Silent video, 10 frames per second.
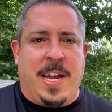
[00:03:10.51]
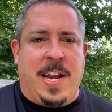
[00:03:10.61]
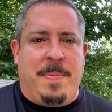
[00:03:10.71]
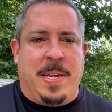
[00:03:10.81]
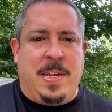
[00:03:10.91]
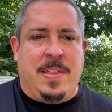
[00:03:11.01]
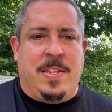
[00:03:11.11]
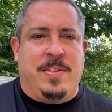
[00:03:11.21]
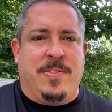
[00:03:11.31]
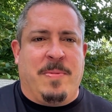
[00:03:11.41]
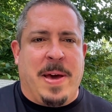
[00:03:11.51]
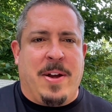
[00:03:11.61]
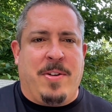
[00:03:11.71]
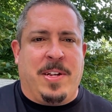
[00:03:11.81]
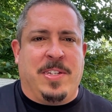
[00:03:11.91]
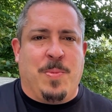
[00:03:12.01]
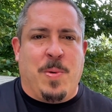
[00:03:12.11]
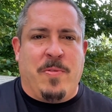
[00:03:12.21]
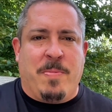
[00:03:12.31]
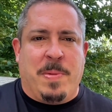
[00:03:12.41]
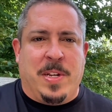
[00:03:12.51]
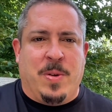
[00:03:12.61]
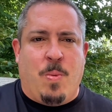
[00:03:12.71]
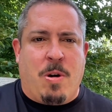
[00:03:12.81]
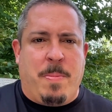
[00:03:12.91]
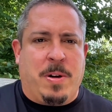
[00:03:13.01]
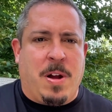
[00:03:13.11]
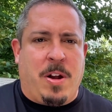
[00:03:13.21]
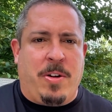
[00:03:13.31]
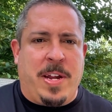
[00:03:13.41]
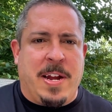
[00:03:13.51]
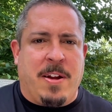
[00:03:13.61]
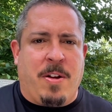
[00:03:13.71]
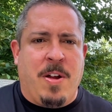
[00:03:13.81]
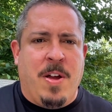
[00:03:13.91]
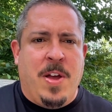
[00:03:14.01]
And I mean, this is even better. You can see we went from a little warmer color here